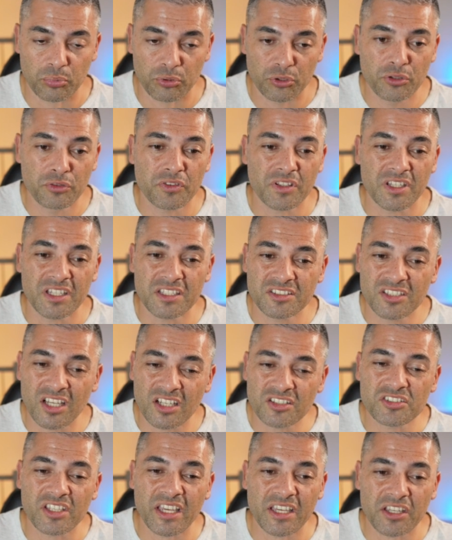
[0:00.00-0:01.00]
proof that it
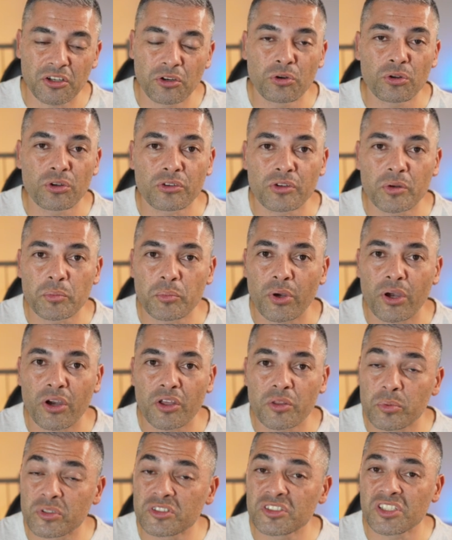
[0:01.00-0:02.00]
does get cooler in
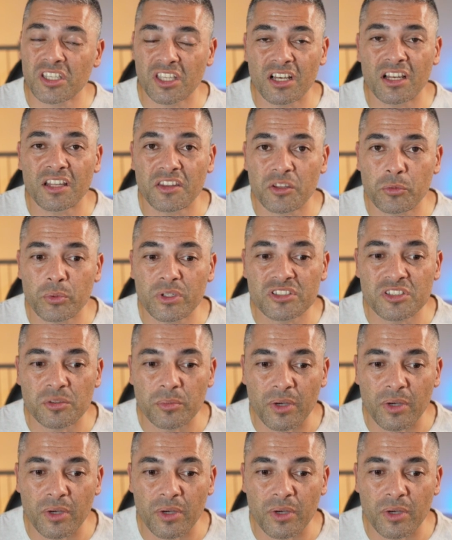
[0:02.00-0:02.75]
Perth, particularly in the winter